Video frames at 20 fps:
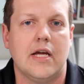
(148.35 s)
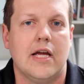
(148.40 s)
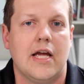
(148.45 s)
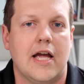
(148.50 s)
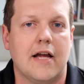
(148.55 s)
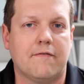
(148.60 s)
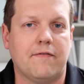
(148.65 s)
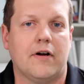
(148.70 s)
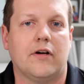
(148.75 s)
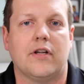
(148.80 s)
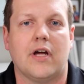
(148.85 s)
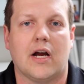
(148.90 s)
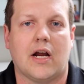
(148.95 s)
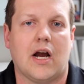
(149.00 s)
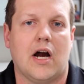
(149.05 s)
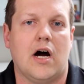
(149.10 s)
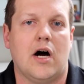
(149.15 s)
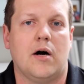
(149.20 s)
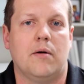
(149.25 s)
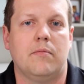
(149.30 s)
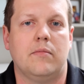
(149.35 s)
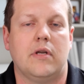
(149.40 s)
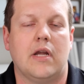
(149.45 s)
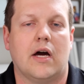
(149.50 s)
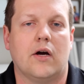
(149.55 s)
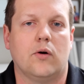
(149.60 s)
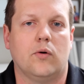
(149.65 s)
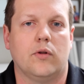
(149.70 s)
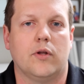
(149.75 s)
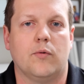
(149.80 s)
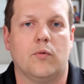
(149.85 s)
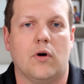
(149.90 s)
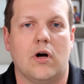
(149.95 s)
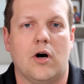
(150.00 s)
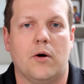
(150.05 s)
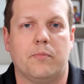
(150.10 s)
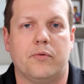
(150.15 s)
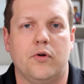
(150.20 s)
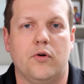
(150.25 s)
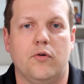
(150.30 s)
Inkfile.com not only will
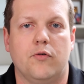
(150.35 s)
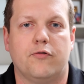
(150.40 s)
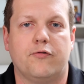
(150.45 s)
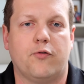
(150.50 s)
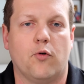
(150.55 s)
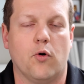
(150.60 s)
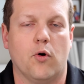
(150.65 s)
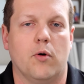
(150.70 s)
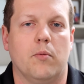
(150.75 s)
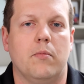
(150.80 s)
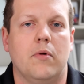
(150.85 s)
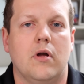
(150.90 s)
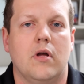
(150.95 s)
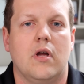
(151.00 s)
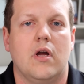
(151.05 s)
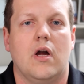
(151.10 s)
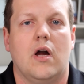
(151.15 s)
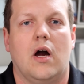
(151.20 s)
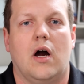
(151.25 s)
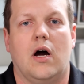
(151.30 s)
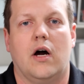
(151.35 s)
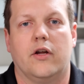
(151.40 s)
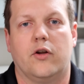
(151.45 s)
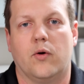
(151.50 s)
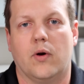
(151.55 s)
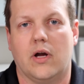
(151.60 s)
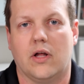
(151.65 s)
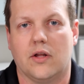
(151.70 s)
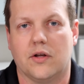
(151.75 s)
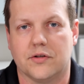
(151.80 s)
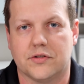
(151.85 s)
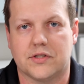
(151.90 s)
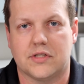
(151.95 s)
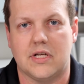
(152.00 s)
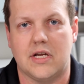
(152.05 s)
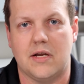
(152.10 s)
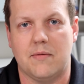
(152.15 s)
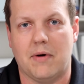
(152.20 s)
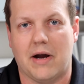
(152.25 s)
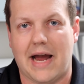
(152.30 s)
help you form your
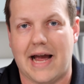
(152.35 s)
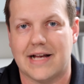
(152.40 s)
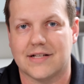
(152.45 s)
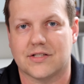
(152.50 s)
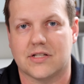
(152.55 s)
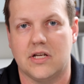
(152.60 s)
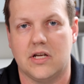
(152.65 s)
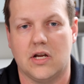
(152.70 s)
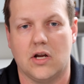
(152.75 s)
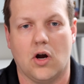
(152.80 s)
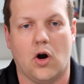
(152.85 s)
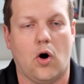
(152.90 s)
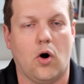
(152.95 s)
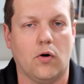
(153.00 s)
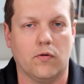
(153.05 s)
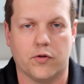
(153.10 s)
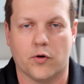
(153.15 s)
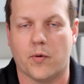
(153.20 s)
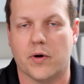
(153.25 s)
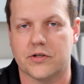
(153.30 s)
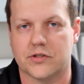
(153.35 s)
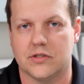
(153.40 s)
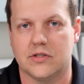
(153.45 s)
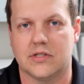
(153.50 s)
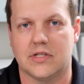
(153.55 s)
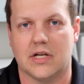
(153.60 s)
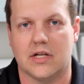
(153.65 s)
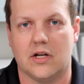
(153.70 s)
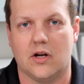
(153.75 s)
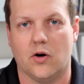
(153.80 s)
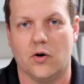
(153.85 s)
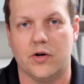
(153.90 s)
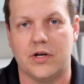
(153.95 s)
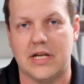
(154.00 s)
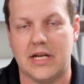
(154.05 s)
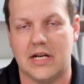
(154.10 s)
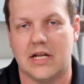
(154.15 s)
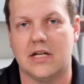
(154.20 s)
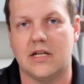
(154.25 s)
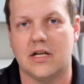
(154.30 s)
LLC by asking all the questions that are
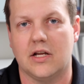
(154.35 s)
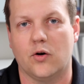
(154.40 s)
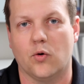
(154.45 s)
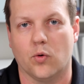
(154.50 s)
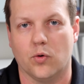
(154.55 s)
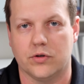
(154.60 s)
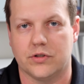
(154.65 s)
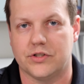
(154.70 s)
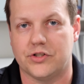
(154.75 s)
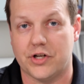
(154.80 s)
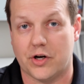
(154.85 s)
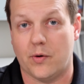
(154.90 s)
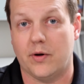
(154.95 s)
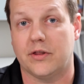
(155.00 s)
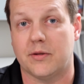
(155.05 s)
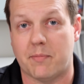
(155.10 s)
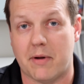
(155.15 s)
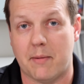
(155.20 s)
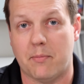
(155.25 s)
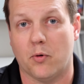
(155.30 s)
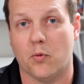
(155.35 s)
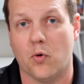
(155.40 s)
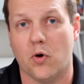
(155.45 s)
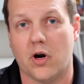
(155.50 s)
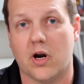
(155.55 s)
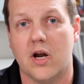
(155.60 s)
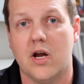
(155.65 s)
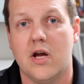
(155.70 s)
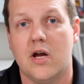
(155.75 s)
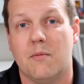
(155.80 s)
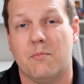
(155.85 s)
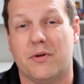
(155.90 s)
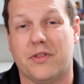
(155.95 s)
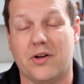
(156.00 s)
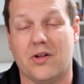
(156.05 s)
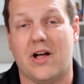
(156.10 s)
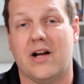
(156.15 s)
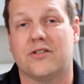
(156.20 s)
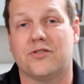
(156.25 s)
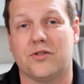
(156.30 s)
needed in order to generate the paperwork, but
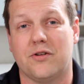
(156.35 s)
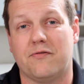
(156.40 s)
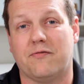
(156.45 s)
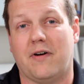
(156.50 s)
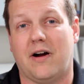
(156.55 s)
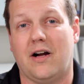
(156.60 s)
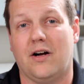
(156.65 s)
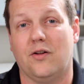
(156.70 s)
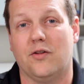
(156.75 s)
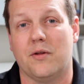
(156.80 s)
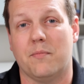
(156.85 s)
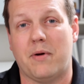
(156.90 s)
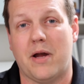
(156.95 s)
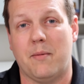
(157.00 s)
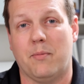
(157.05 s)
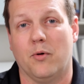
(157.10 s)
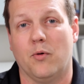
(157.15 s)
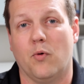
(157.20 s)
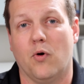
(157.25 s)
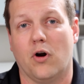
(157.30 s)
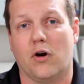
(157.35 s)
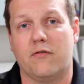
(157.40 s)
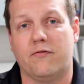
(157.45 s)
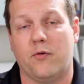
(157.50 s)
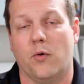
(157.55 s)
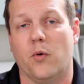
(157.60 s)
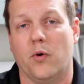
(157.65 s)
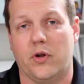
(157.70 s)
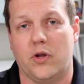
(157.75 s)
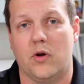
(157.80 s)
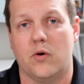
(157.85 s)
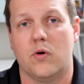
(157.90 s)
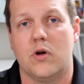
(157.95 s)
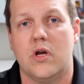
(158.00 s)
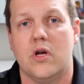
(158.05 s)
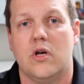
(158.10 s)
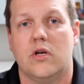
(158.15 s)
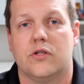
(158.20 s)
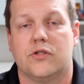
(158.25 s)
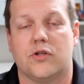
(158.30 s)
they'll actually file the paperwork for you.
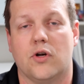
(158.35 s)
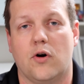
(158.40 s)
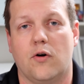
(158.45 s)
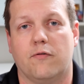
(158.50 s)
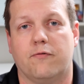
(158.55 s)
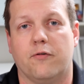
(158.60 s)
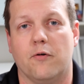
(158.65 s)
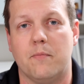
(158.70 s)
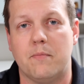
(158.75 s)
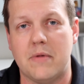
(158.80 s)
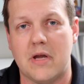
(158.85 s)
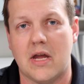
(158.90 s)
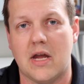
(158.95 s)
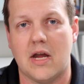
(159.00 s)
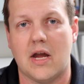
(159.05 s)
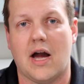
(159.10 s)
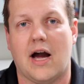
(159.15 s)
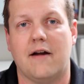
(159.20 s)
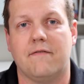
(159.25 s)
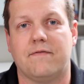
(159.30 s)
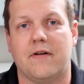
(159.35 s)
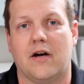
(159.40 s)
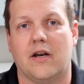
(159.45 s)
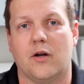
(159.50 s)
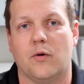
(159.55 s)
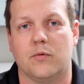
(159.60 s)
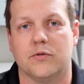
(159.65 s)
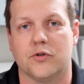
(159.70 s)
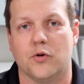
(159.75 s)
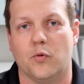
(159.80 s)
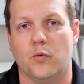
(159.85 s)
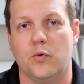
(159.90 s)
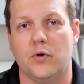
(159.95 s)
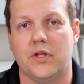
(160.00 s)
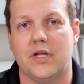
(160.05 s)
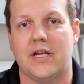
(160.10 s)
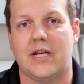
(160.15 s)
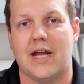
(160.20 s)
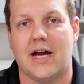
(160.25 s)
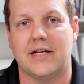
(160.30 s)
So for me, I found it was a
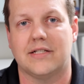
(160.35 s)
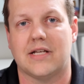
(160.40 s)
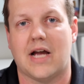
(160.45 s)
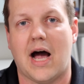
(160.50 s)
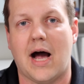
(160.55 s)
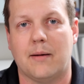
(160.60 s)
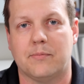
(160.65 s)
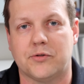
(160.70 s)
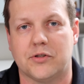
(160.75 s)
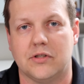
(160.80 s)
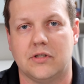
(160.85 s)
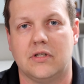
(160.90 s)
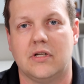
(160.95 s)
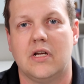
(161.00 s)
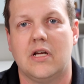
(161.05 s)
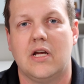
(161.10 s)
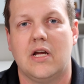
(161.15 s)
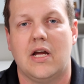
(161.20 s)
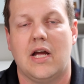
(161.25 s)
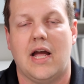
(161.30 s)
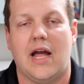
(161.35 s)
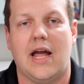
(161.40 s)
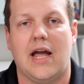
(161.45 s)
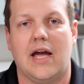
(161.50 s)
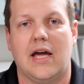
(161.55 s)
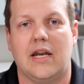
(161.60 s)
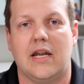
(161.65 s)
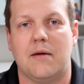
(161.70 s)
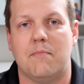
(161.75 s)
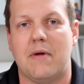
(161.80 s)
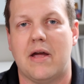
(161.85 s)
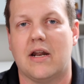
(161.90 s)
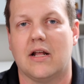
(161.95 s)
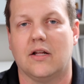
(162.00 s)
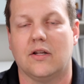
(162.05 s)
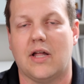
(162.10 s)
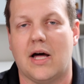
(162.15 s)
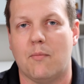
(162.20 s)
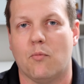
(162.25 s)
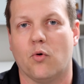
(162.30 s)
really nice option, and it made it a
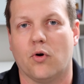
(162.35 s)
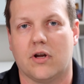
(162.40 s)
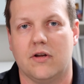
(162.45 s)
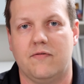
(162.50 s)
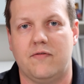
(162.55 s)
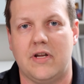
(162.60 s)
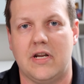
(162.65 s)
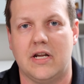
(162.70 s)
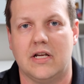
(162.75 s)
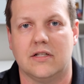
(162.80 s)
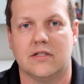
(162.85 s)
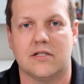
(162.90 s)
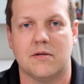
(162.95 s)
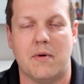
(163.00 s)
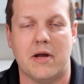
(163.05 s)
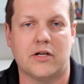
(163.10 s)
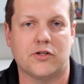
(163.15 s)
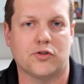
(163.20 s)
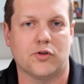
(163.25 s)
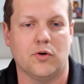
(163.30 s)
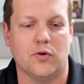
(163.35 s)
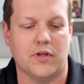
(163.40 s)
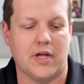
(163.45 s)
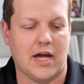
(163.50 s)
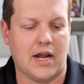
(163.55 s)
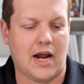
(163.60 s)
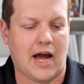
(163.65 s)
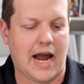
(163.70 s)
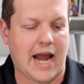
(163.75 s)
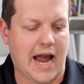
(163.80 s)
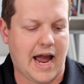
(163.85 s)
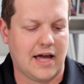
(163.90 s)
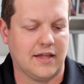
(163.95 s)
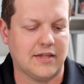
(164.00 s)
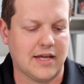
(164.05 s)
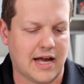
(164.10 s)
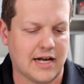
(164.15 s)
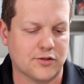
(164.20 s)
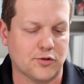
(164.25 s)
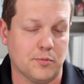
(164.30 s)
lot more convenient to make sure that I had
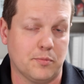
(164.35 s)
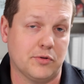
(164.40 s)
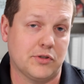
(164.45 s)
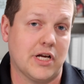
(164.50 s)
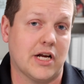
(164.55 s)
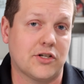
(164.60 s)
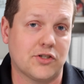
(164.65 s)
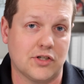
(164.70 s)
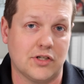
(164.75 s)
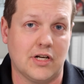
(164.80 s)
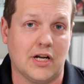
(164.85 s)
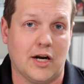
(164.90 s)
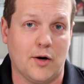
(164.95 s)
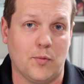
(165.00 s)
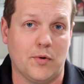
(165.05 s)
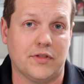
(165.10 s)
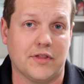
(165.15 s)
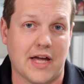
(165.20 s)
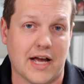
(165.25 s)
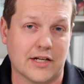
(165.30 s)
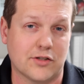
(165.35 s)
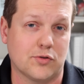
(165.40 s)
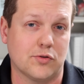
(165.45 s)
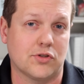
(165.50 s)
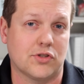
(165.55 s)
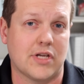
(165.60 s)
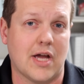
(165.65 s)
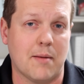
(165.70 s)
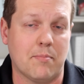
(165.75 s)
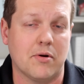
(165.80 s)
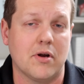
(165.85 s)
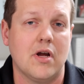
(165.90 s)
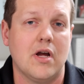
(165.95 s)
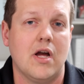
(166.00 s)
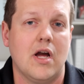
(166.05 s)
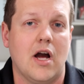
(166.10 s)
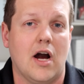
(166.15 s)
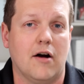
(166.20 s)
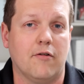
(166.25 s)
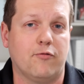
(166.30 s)
the extra protection and I went the extra step
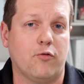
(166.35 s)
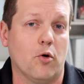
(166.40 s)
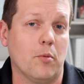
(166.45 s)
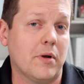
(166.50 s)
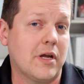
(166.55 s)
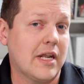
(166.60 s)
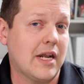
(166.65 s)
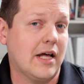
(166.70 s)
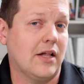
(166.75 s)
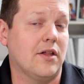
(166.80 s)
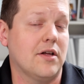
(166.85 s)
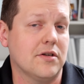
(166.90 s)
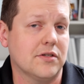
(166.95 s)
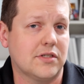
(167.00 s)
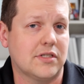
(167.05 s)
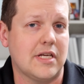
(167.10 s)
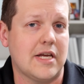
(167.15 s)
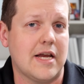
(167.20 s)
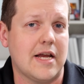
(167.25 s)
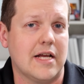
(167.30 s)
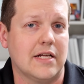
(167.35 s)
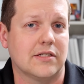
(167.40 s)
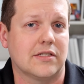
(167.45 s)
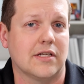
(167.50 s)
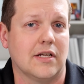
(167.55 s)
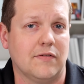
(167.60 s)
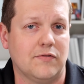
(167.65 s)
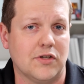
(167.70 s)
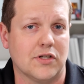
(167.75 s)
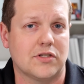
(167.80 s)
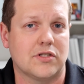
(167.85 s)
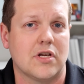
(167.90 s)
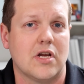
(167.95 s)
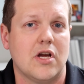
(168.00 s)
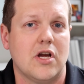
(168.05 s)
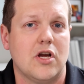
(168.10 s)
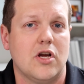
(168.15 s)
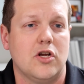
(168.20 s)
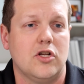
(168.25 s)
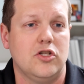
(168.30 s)
of forming an LLC instead of just
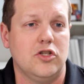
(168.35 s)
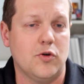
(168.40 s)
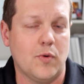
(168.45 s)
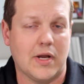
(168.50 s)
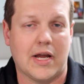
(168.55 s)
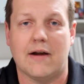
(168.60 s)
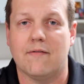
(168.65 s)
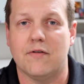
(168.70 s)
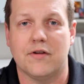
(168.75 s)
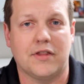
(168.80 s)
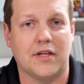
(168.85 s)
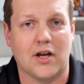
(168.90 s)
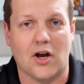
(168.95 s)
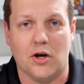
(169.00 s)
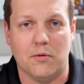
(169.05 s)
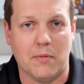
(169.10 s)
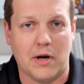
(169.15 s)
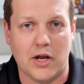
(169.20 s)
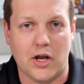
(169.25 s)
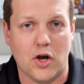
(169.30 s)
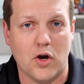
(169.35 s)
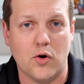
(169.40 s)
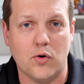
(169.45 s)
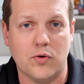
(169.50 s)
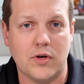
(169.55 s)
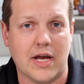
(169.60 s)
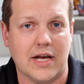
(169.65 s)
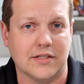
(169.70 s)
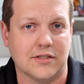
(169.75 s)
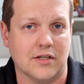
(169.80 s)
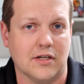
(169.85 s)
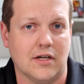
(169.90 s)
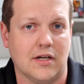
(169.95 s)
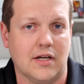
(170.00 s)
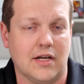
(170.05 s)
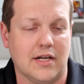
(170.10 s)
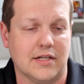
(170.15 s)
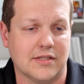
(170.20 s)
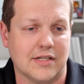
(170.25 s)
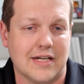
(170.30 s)
doing everything on my own as
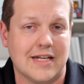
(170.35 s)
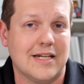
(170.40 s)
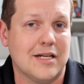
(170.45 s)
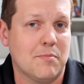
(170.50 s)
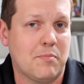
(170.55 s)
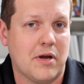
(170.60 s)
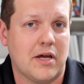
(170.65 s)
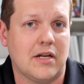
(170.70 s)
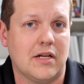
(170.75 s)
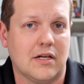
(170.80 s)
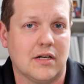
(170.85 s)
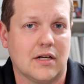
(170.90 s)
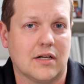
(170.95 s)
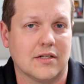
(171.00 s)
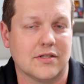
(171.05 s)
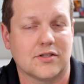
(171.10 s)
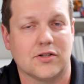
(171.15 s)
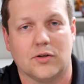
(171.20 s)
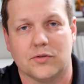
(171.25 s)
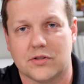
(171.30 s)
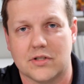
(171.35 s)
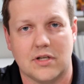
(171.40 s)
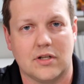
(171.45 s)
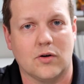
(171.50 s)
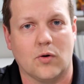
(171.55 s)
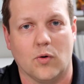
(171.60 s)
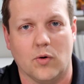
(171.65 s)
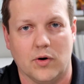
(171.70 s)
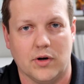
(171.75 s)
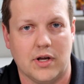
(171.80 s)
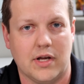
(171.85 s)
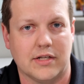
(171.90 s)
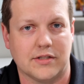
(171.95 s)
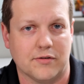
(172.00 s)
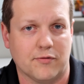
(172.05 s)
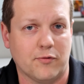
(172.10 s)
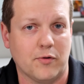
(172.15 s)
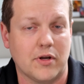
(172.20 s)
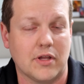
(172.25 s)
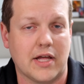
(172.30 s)
an independent consultant or as a
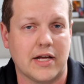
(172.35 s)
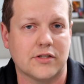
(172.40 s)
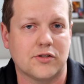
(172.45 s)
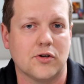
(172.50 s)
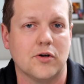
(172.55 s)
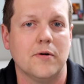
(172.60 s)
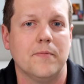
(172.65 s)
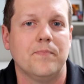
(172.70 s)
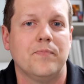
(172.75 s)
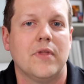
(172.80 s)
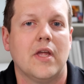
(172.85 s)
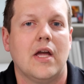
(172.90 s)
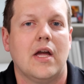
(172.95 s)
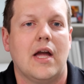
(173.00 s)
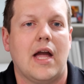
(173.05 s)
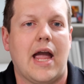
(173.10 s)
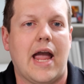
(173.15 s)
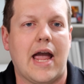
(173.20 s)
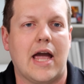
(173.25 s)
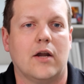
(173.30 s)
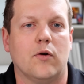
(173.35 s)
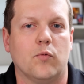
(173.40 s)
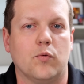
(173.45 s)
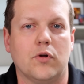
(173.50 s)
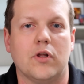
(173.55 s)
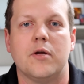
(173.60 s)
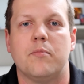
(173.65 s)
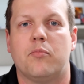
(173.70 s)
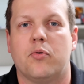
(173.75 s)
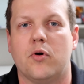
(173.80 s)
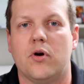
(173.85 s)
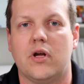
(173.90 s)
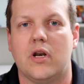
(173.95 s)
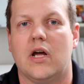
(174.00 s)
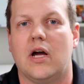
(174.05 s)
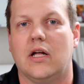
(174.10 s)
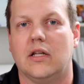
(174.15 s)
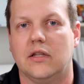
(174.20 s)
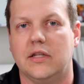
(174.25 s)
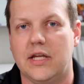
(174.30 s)
freelancer, and really put
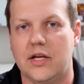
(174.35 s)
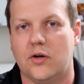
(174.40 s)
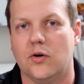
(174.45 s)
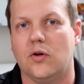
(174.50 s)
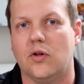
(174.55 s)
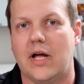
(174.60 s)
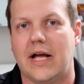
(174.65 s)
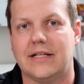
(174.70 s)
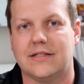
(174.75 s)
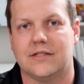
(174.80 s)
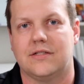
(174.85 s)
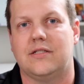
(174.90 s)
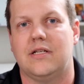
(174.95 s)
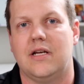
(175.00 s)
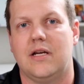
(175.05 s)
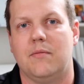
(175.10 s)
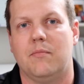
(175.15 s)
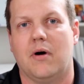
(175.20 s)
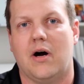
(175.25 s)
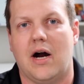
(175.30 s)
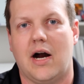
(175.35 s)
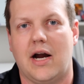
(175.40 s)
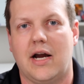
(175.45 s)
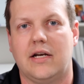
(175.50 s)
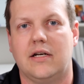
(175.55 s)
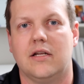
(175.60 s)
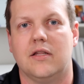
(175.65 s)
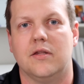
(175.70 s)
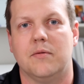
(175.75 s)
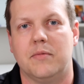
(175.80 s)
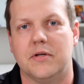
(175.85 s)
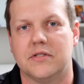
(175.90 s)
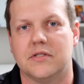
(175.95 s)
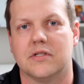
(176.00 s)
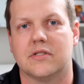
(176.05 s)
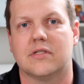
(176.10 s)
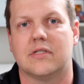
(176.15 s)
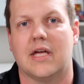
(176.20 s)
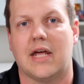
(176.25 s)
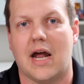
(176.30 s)
a legal entity behind the
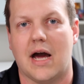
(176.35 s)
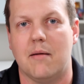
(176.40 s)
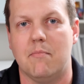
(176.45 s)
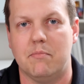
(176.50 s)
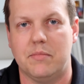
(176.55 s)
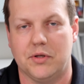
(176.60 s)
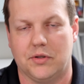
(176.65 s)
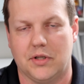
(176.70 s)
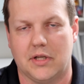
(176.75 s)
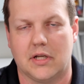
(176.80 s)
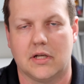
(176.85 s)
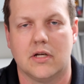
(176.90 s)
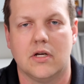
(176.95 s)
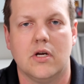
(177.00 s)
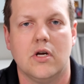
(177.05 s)
business that I'm building.